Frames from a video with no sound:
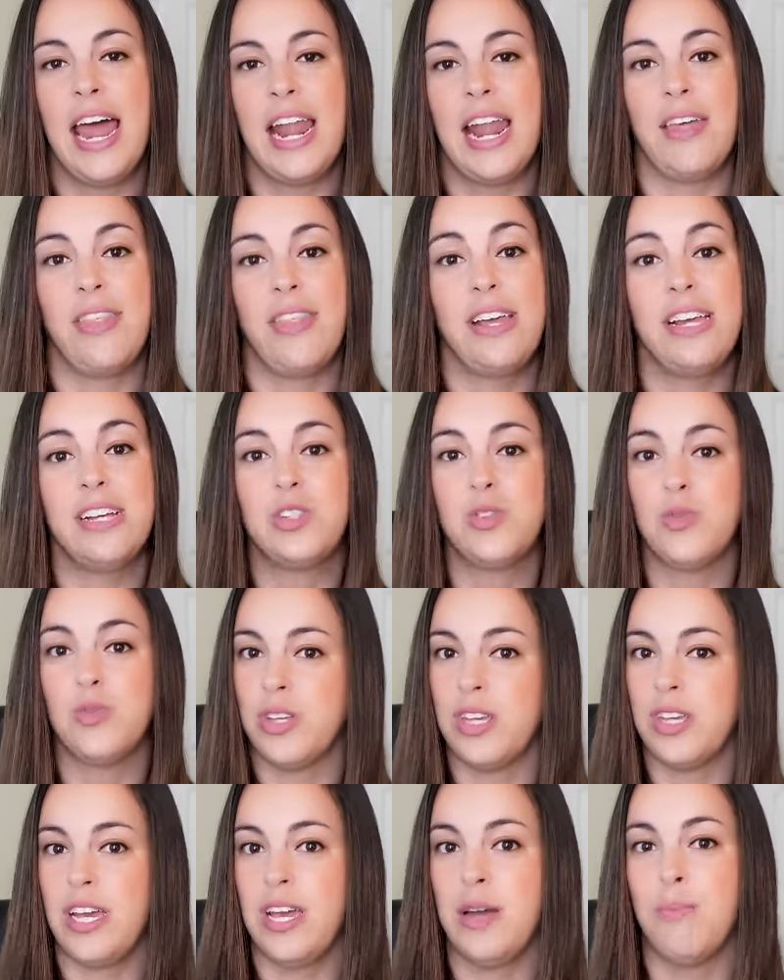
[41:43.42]
and I think it's
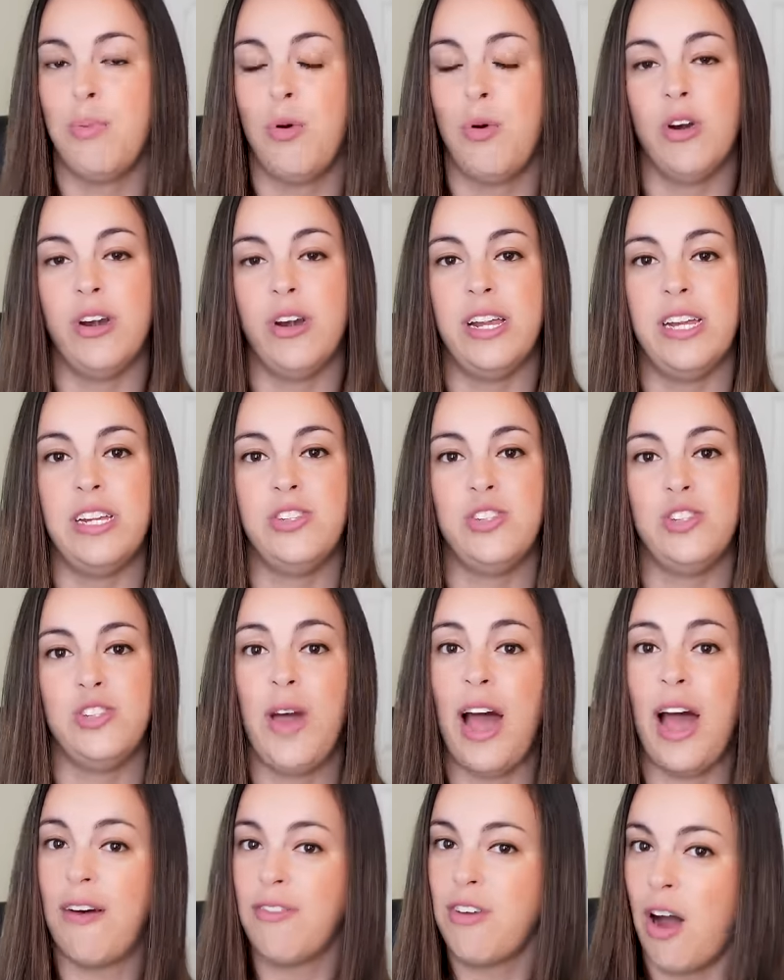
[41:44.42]
really important to
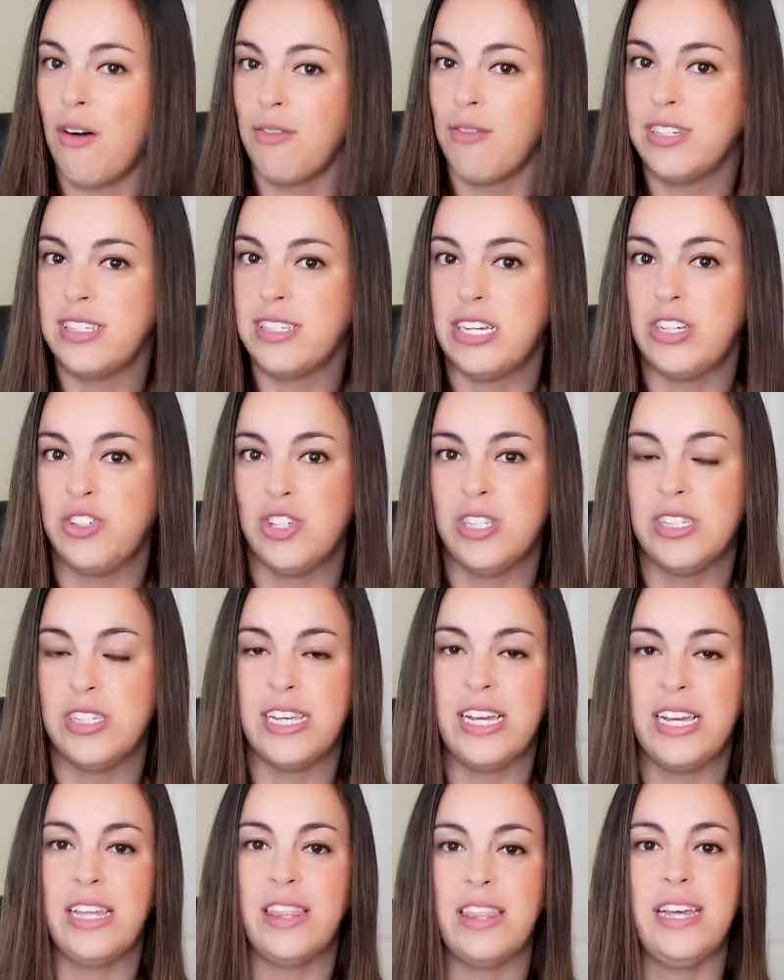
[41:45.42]
have conversations
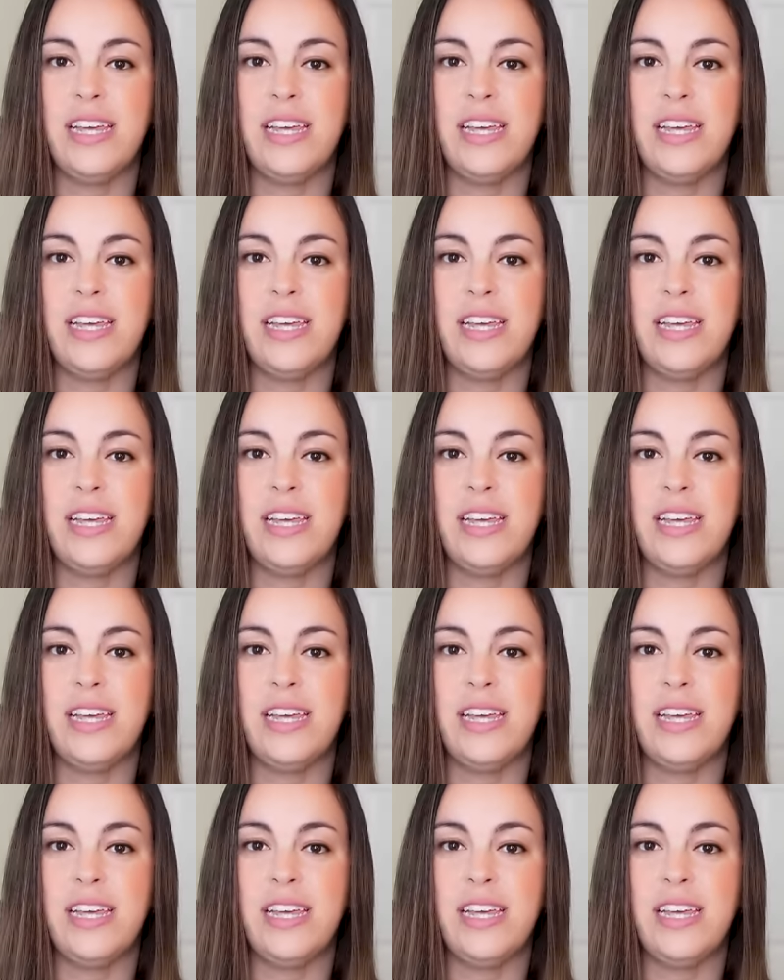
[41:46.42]
like